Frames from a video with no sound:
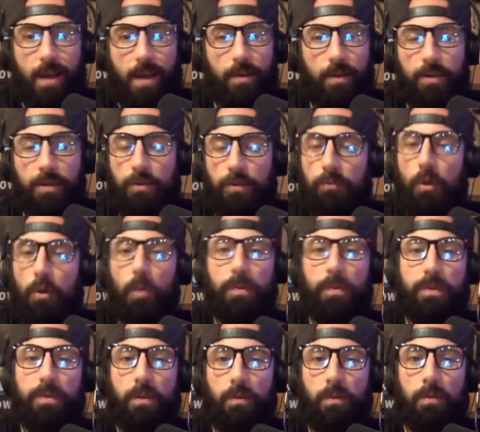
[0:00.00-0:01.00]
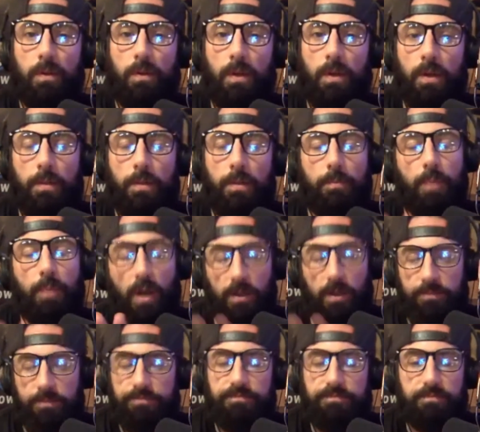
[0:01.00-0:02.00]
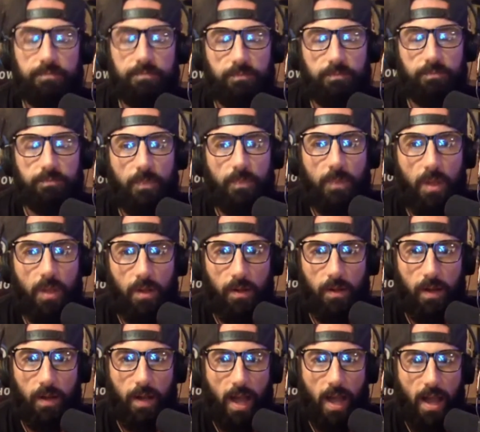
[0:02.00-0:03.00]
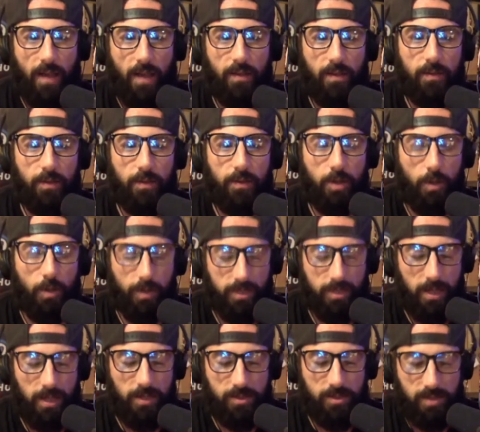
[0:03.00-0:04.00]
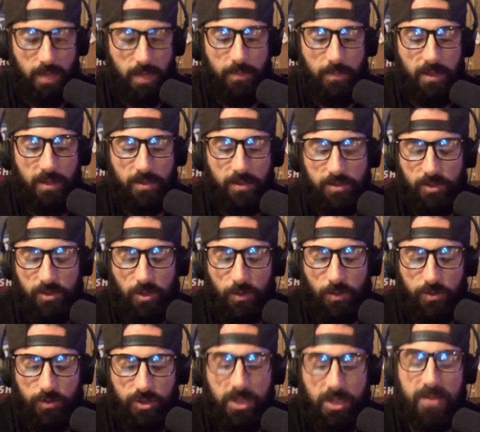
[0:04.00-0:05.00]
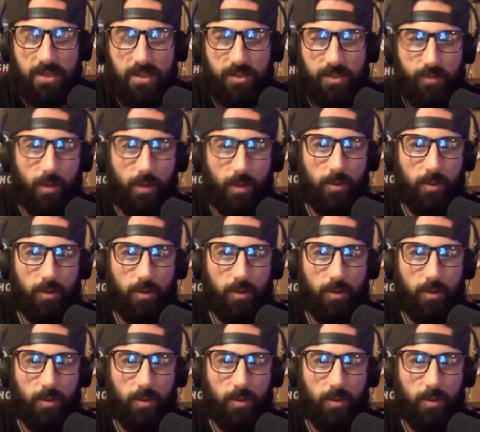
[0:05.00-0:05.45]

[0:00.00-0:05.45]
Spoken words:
I don't need to roll with you, but it's same thing as, Jesus, right?